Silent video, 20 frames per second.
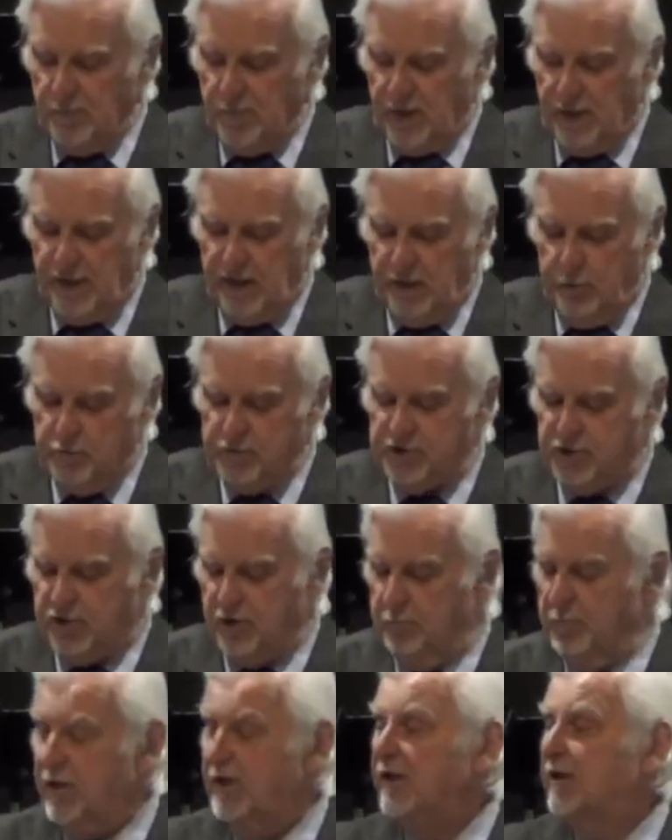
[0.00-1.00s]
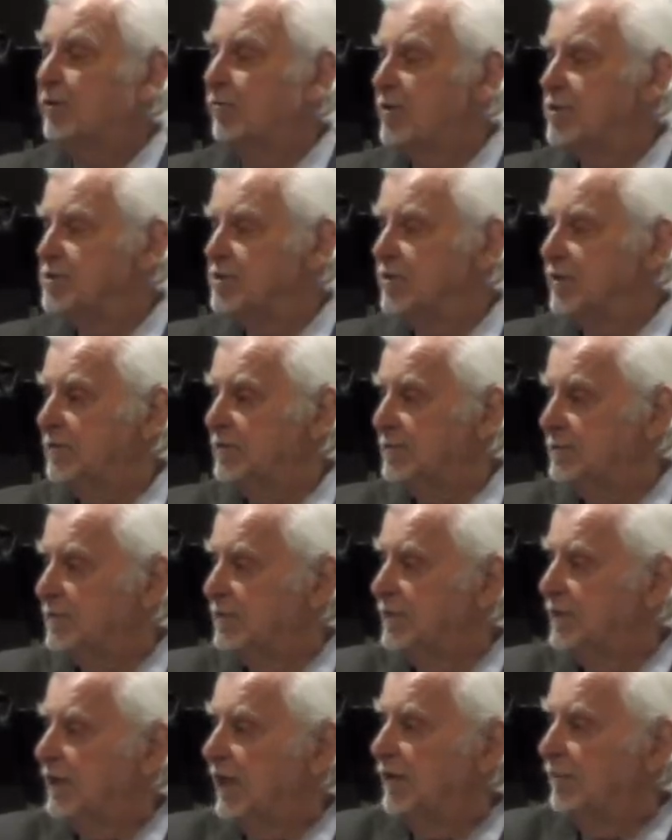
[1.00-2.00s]
He was a committed Christian,
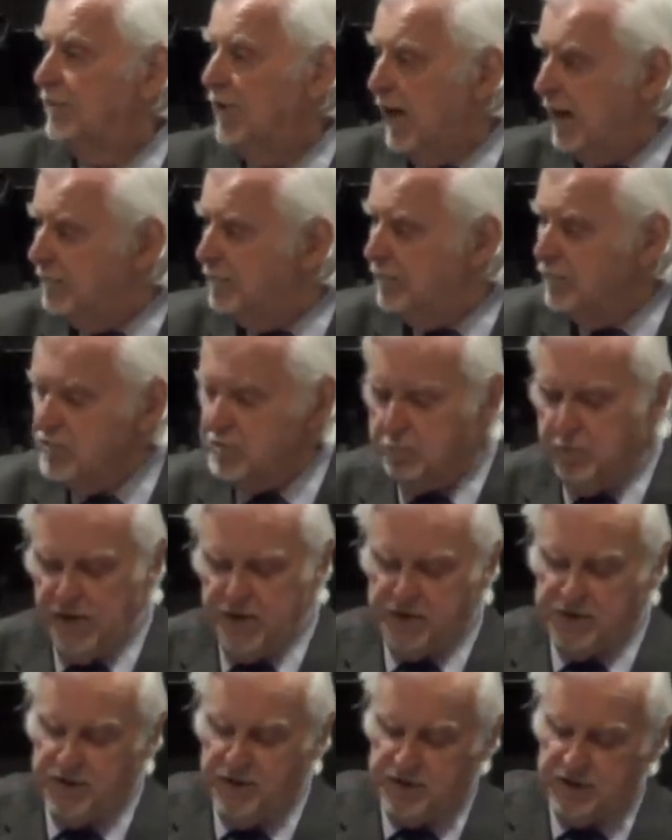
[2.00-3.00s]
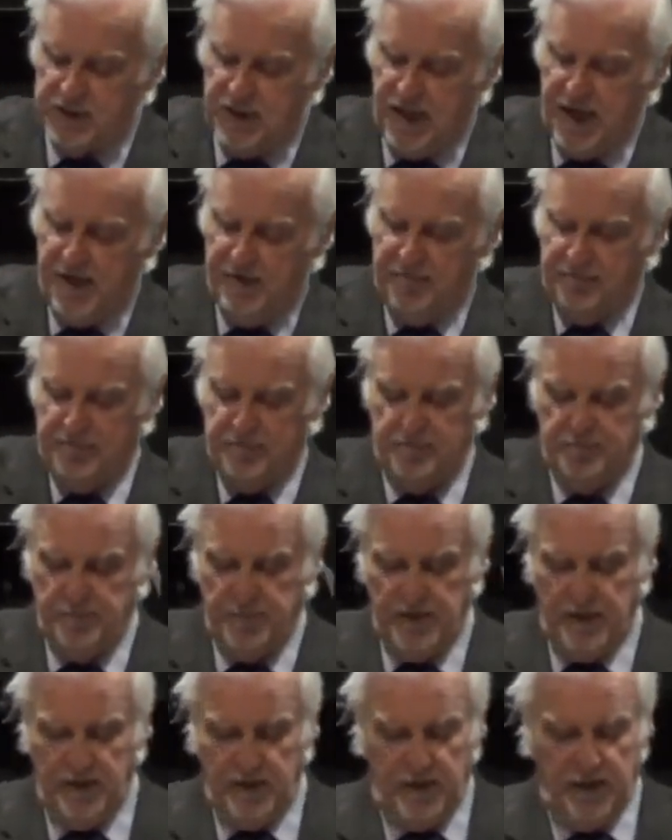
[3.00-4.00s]
gave God first place in his life.
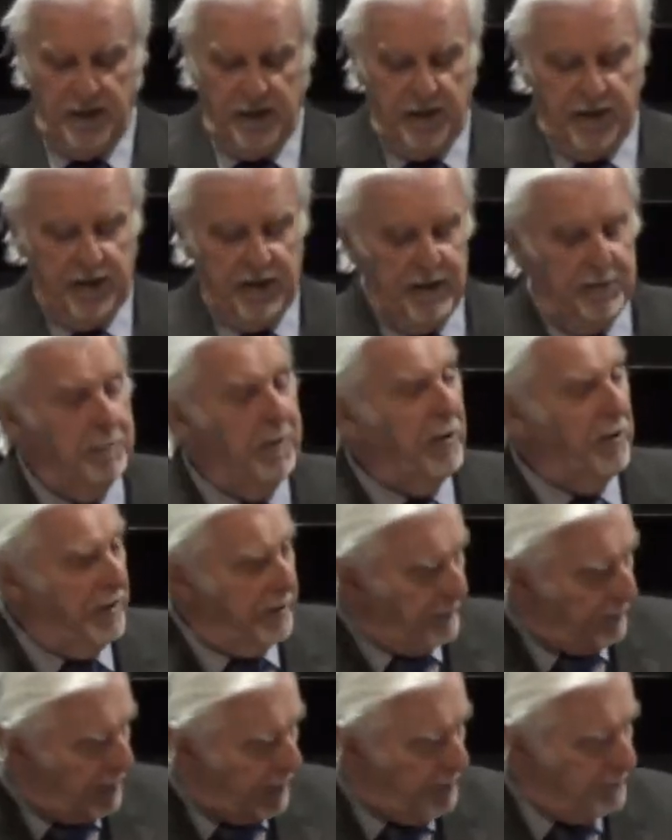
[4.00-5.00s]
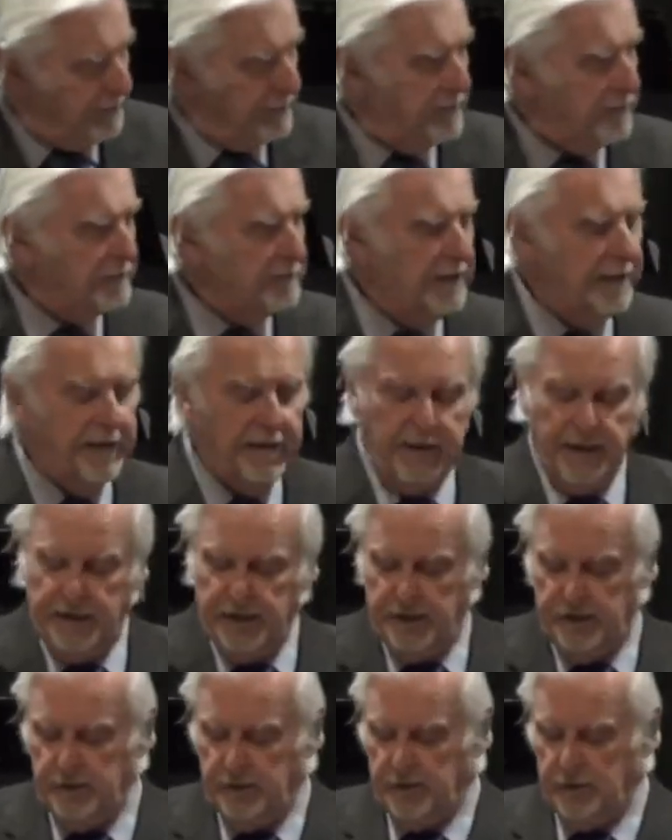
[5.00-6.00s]
He married a godly young
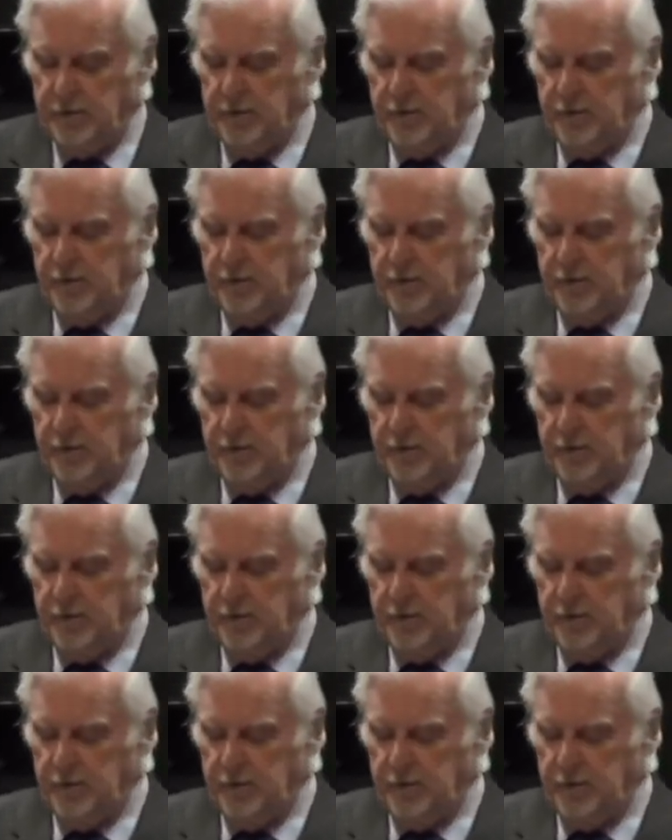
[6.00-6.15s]
lady,